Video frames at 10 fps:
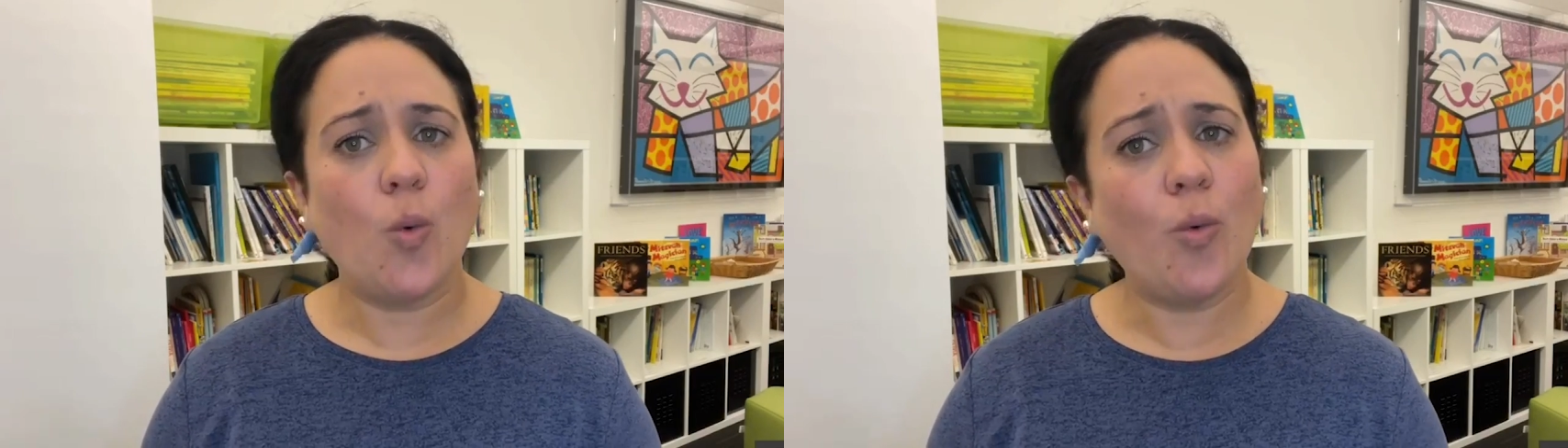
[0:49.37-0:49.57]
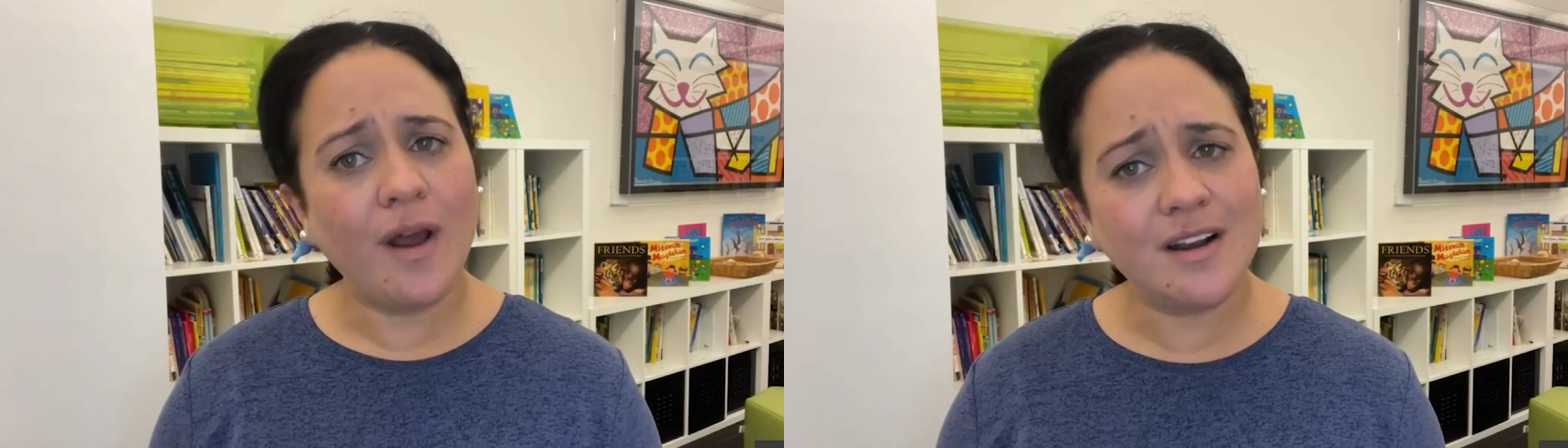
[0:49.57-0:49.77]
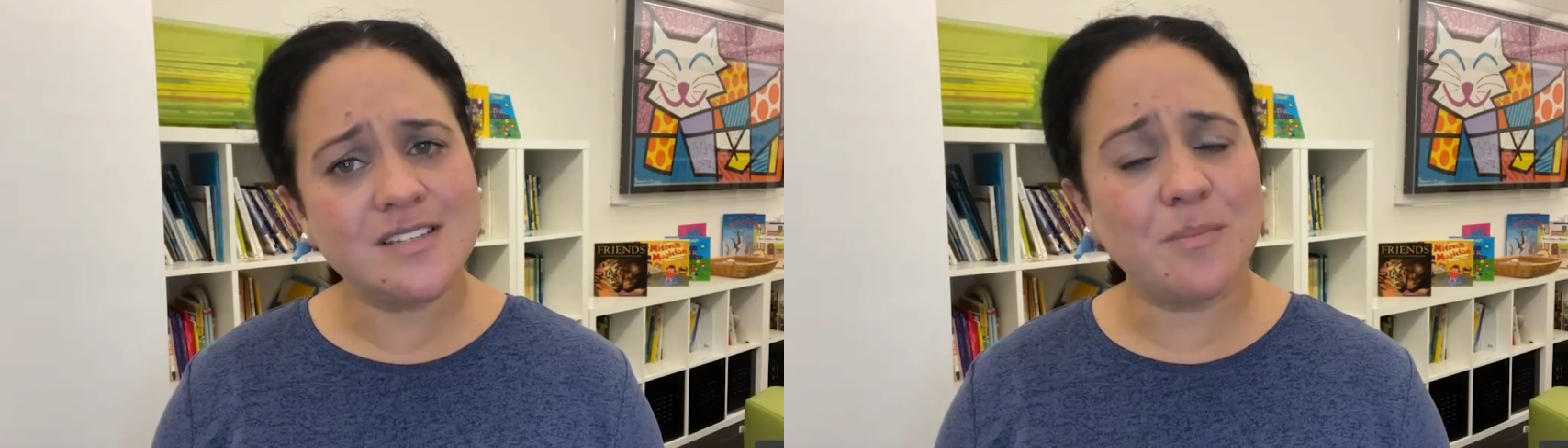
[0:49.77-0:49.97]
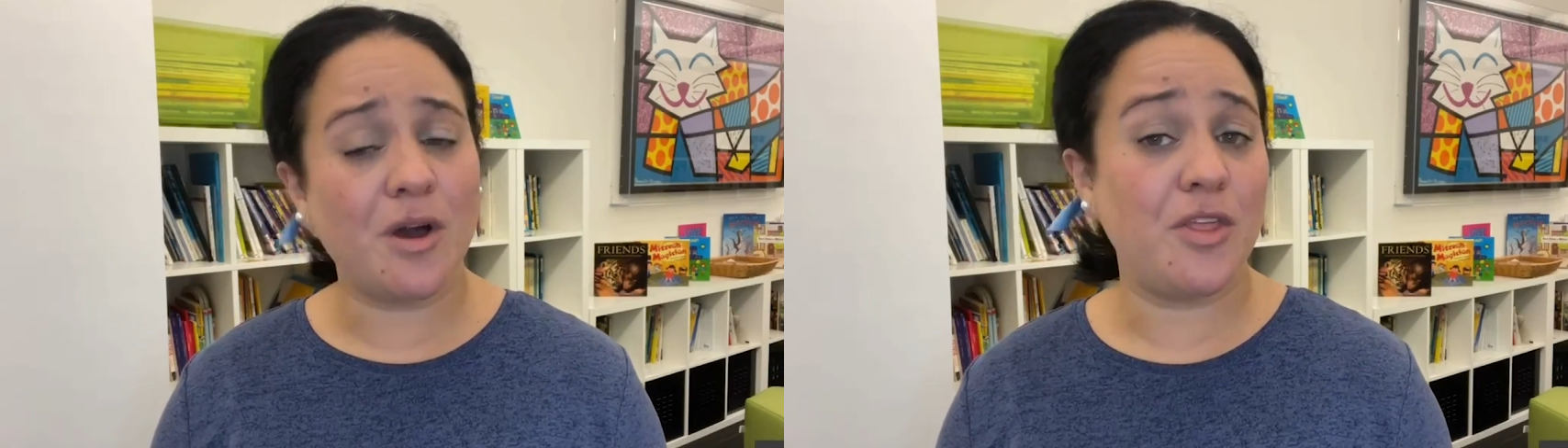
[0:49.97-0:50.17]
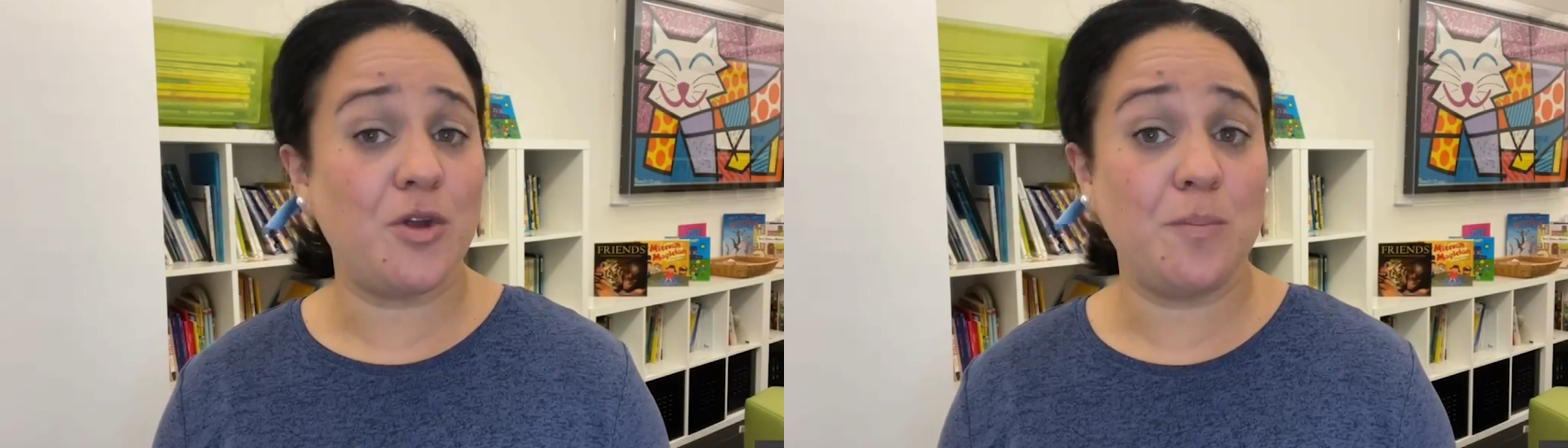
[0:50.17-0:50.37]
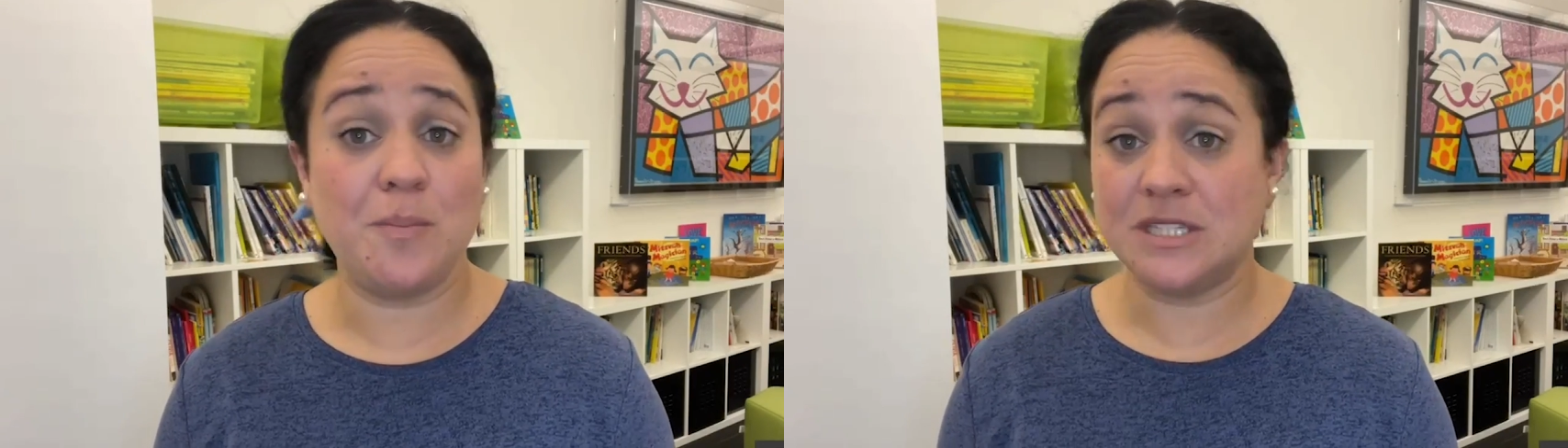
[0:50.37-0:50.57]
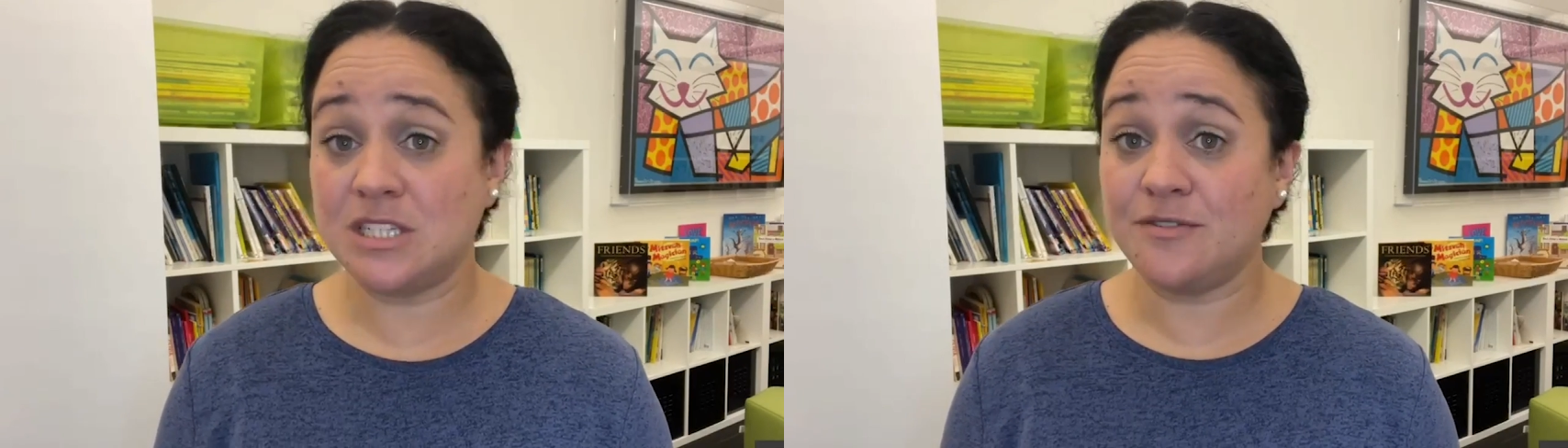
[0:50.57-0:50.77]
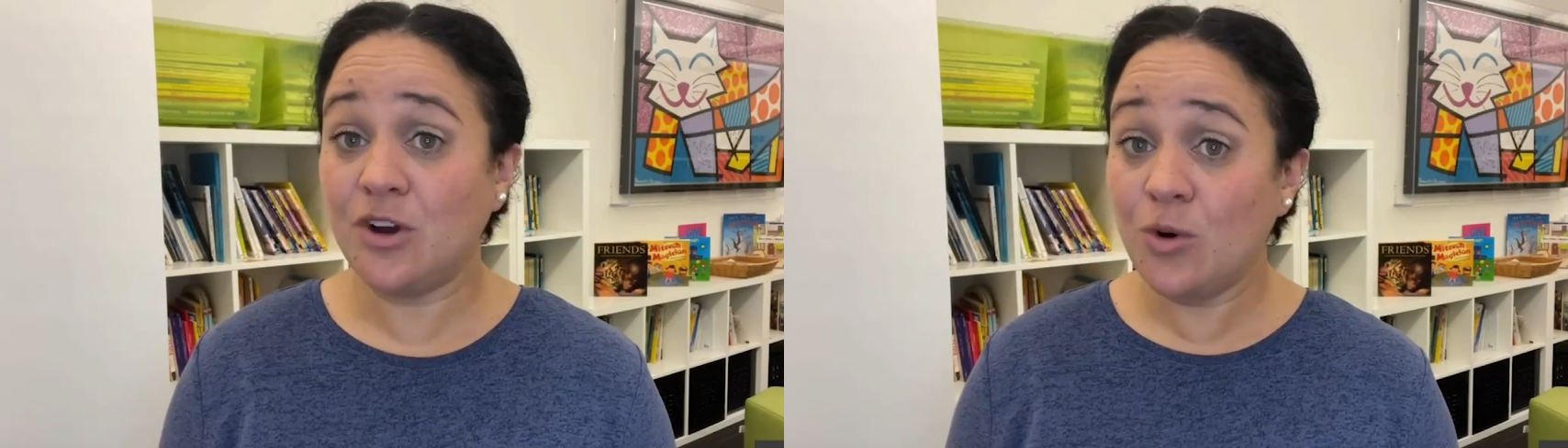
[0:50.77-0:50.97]
What are some other
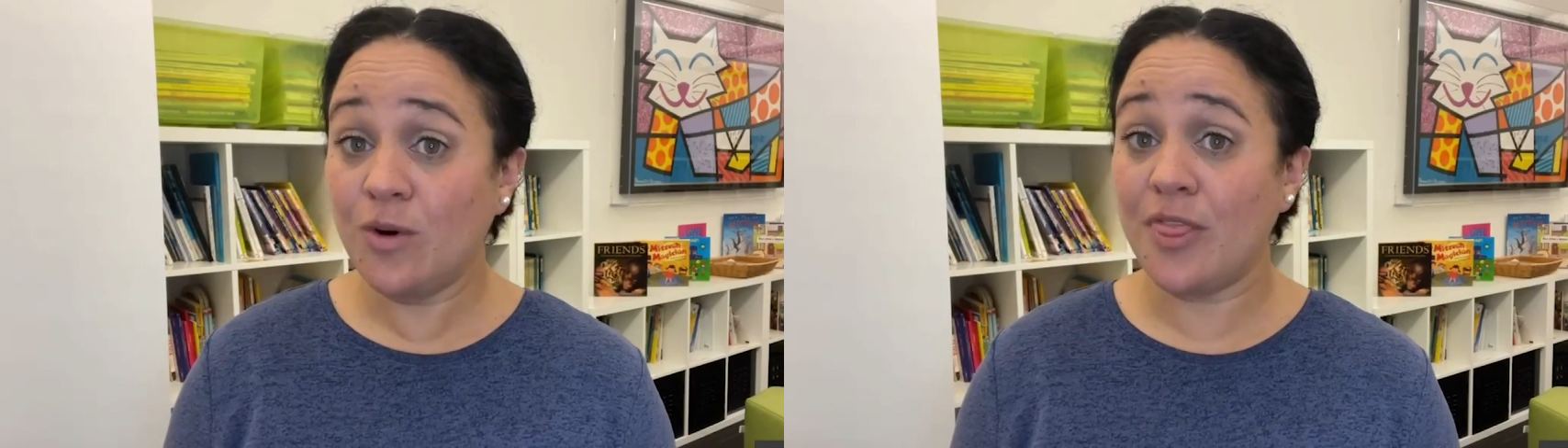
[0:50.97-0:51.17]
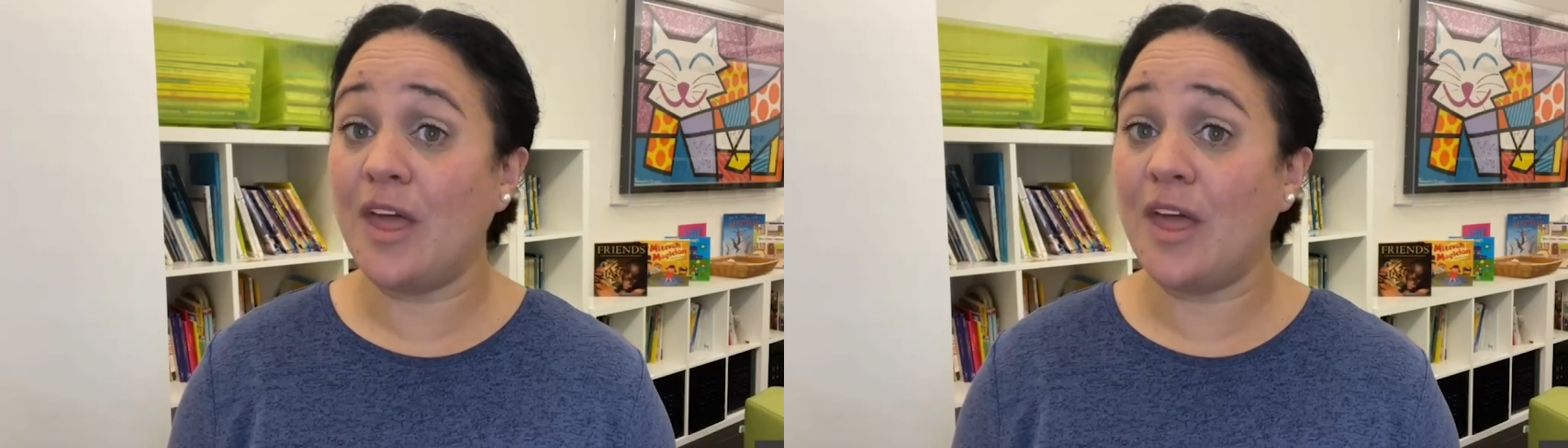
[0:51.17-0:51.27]
mitzvot